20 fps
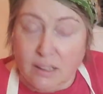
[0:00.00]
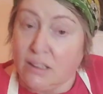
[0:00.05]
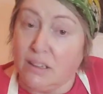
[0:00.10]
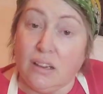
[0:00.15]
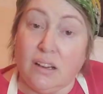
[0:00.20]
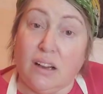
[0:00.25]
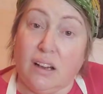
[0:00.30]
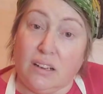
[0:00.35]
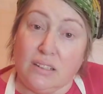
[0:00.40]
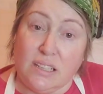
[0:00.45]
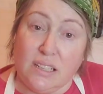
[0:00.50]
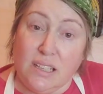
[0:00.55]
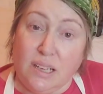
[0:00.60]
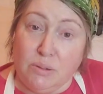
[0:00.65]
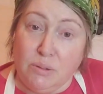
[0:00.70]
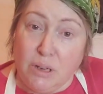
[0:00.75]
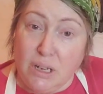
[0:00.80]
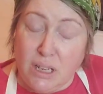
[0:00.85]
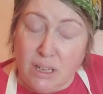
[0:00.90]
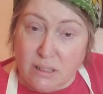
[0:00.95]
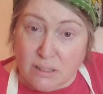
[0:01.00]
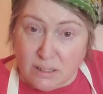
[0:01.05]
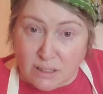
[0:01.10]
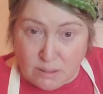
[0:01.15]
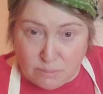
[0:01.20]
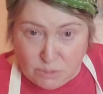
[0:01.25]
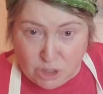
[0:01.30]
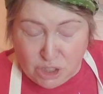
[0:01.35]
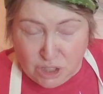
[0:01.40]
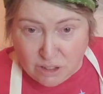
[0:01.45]
I'll tell you what, my
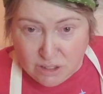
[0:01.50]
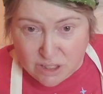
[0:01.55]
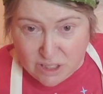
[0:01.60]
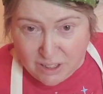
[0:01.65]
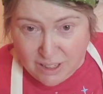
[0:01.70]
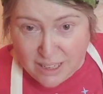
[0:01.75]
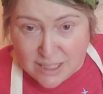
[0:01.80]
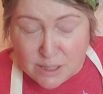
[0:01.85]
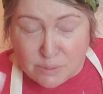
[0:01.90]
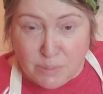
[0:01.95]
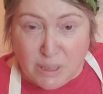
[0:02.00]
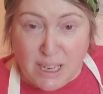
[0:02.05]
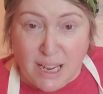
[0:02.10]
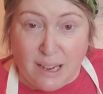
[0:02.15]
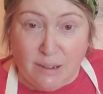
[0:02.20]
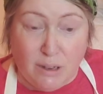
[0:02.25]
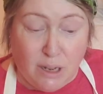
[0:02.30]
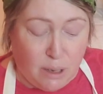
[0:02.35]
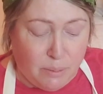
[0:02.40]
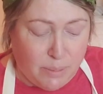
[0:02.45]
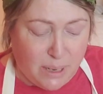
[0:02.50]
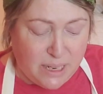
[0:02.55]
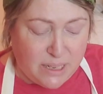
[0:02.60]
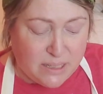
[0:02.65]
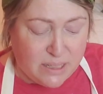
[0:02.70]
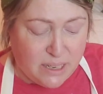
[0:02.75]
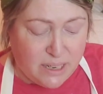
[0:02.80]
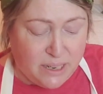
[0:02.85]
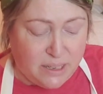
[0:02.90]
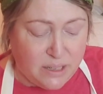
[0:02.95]
doctor asked me how I
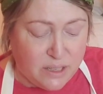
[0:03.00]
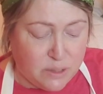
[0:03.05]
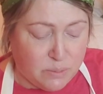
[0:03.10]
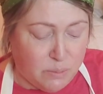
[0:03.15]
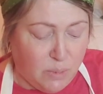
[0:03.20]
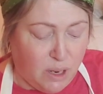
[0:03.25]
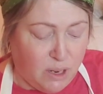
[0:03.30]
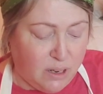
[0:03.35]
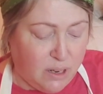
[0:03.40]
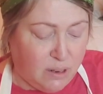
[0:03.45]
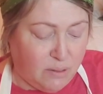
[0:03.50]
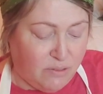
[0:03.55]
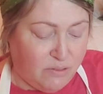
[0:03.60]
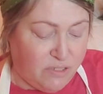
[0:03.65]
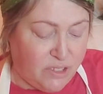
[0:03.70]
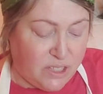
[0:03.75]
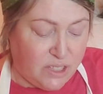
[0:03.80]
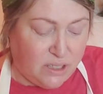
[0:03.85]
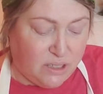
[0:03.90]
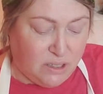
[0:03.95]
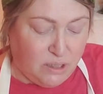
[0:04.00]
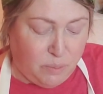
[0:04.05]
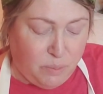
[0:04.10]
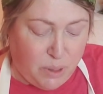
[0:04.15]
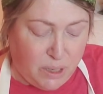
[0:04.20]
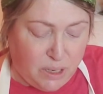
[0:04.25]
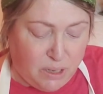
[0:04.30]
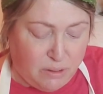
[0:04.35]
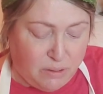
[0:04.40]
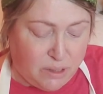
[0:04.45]
maintained my physical
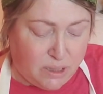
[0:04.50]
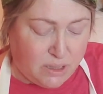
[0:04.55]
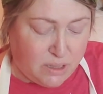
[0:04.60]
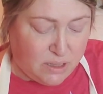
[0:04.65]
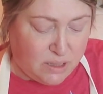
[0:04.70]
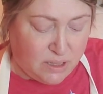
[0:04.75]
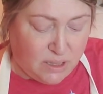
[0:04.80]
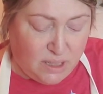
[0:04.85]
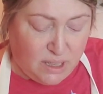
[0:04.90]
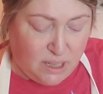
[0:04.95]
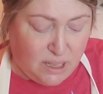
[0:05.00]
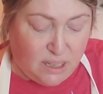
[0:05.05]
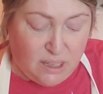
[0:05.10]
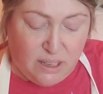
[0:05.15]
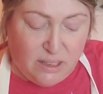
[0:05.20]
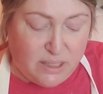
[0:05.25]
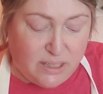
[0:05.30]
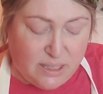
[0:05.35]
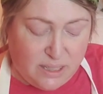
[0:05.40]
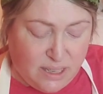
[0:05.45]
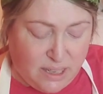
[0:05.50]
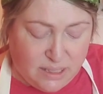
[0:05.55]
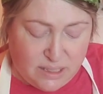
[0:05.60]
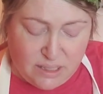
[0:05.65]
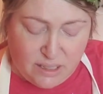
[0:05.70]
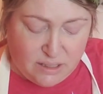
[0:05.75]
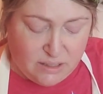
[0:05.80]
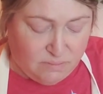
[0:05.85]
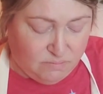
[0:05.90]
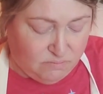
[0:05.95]
appearance and I said,
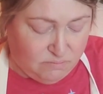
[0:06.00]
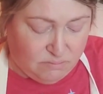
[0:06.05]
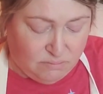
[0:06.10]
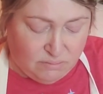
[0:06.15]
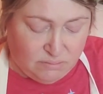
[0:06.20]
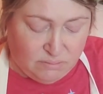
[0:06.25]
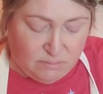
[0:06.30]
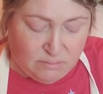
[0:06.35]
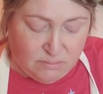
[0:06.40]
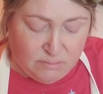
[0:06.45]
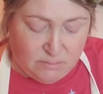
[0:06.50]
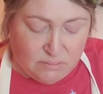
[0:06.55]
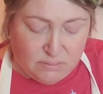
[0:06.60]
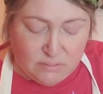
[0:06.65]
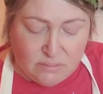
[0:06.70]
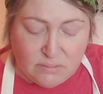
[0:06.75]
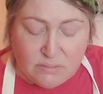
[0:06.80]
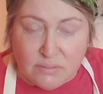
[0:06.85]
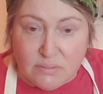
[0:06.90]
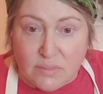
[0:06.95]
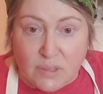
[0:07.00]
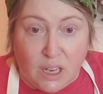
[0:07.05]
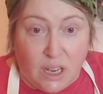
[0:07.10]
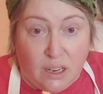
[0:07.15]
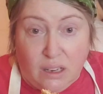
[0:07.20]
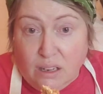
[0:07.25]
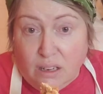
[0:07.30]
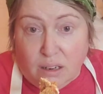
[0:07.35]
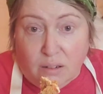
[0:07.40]
I don't know.